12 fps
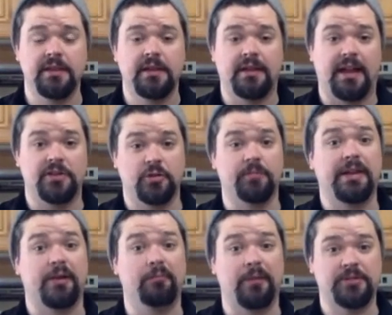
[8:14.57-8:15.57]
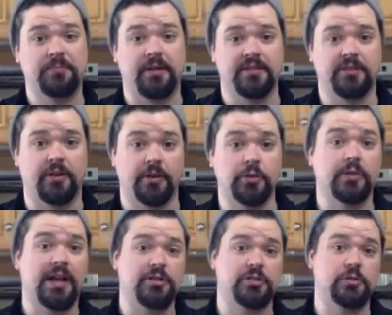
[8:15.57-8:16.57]
It actually will make a much better starter. You
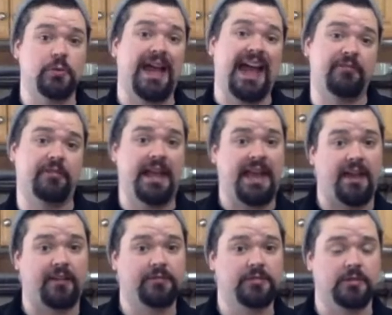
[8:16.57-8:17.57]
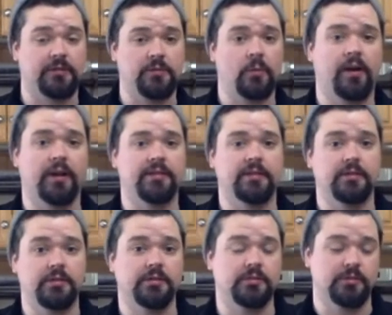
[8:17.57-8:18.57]
could actually do half and half too if you wanted to.
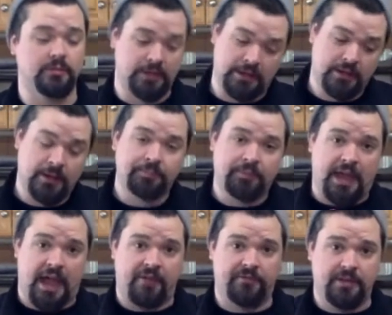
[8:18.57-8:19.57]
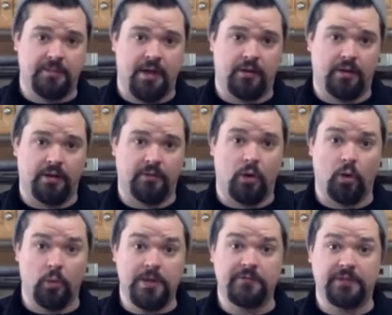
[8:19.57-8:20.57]
You could do half the amount of a
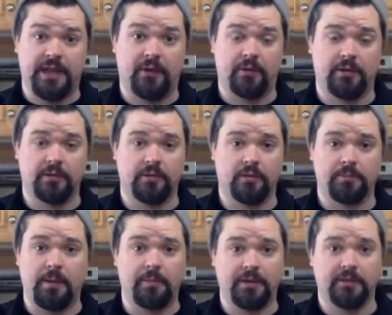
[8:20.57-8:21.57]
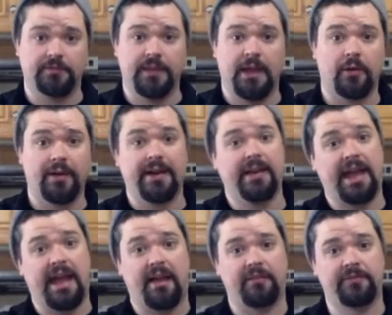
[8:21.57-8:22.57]
whole wheat flour or pumpernickel flour and
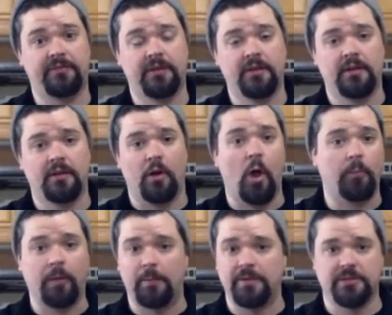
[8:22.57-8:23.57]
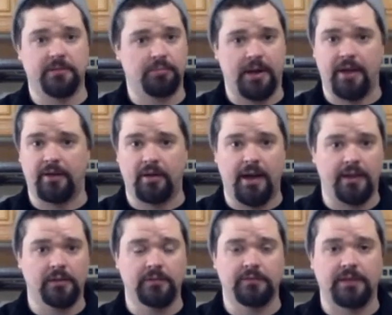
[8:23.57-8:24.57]
half all-purpose or bread or high
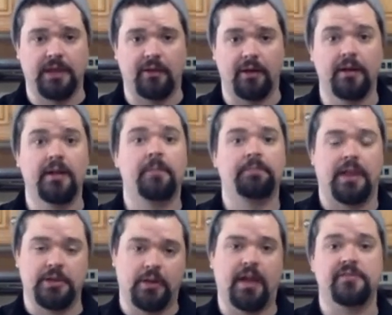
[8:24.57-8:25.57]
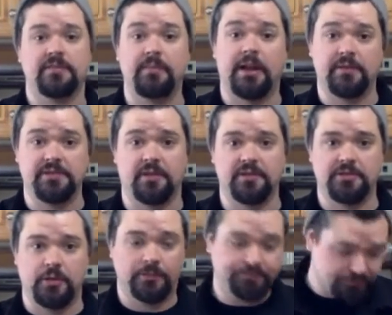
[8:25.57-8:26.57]
gluten flour, and you'll have some better results too.